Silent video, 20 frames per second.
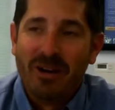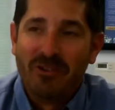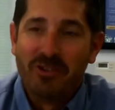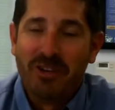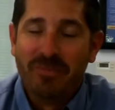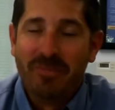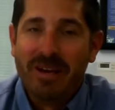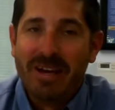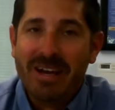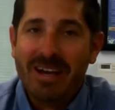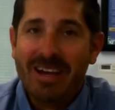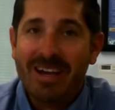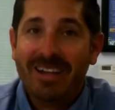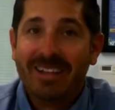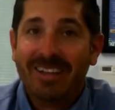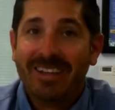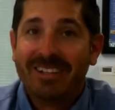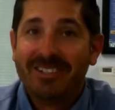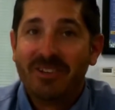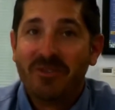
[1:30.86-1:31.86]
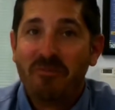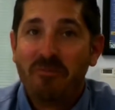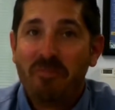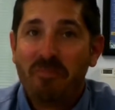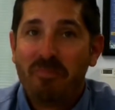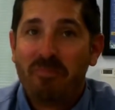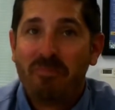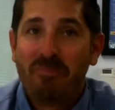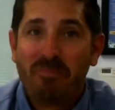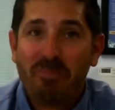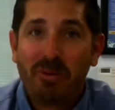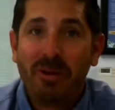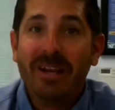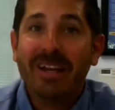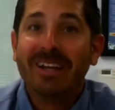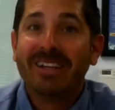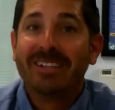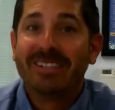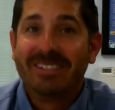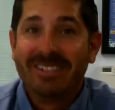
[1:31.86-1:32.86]
Jim, it's a
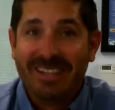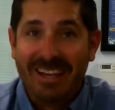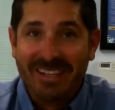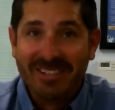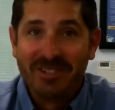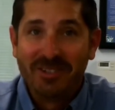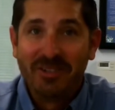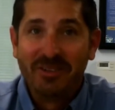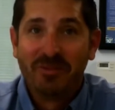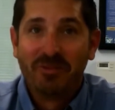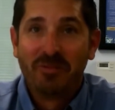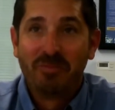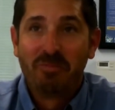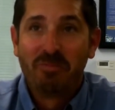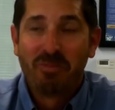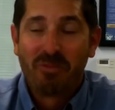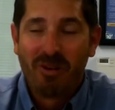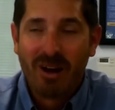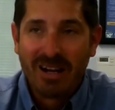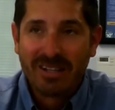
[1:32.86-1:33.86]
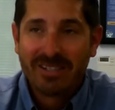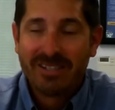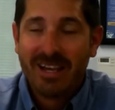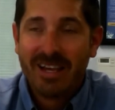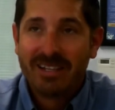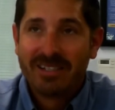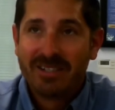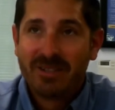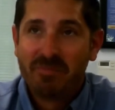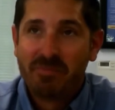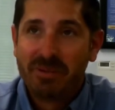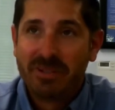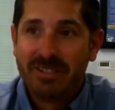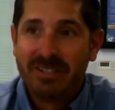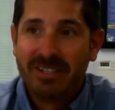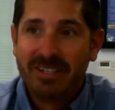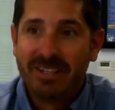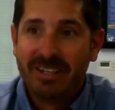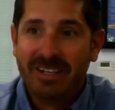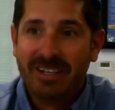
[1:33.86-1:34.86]
pretty extensive process,
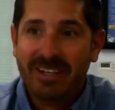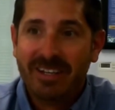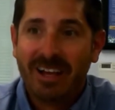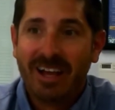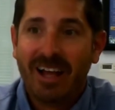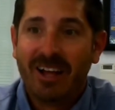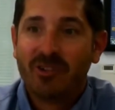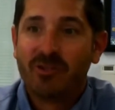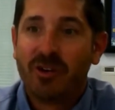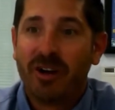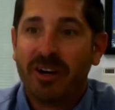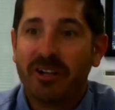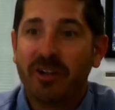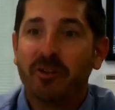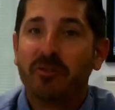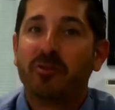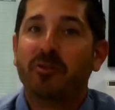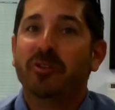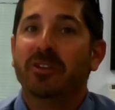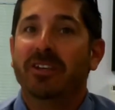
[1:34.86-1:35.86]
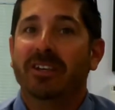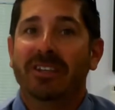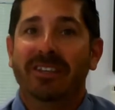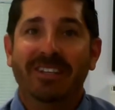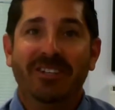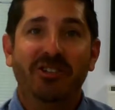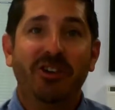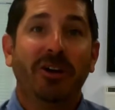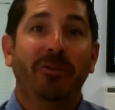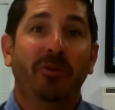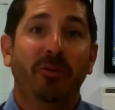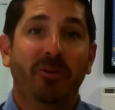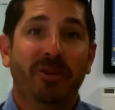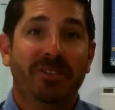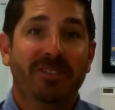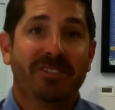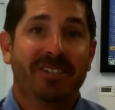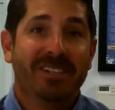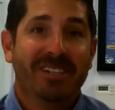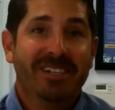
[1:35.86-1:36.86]
but I'll try to go through the general
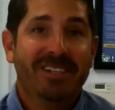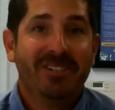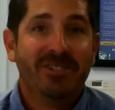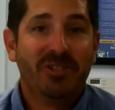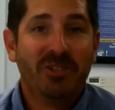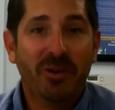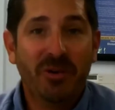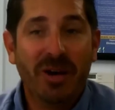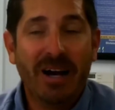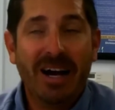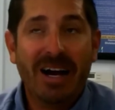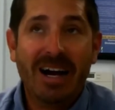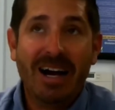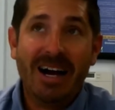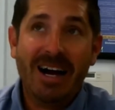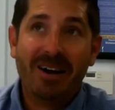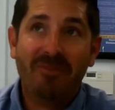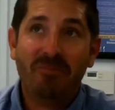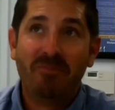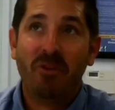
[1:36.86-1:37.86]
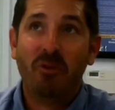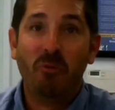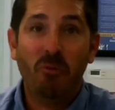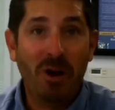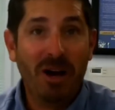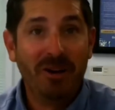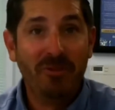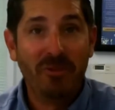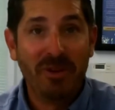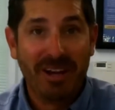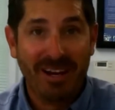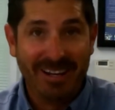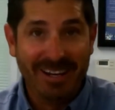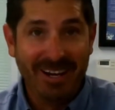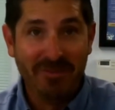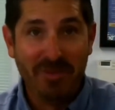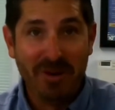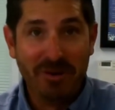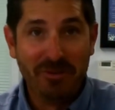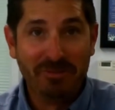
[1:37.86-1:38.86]
ones. So one, we got to
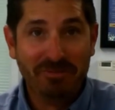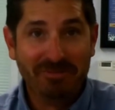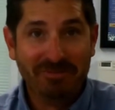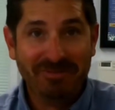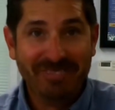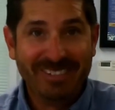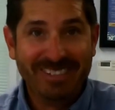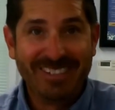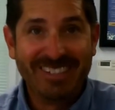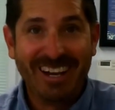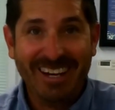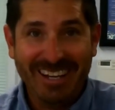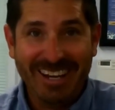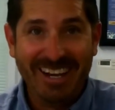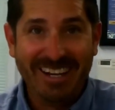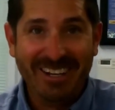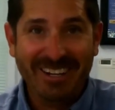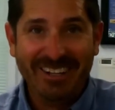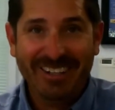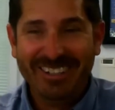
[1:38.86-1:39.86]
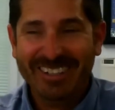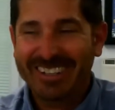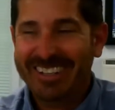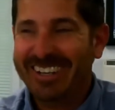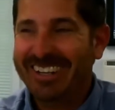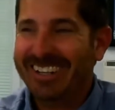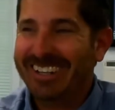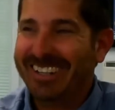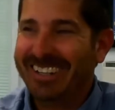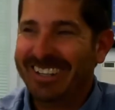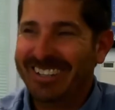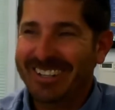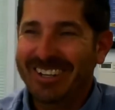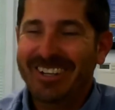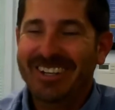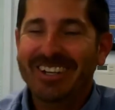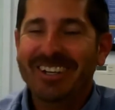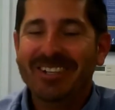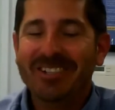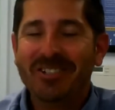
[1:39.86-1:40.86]
get a boat. Got to get here.
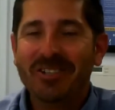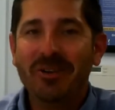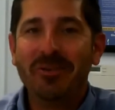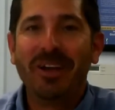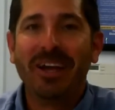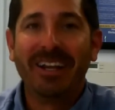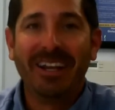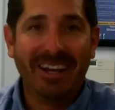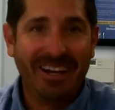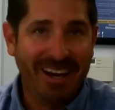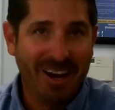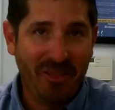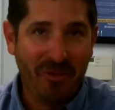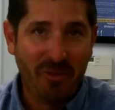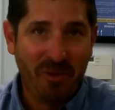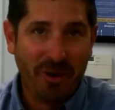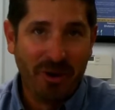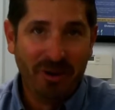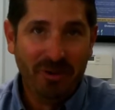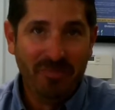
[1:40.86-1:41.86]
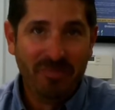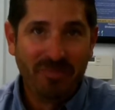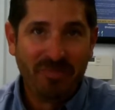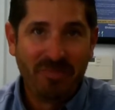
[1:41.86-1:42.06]
Two, we got to get it out of the water.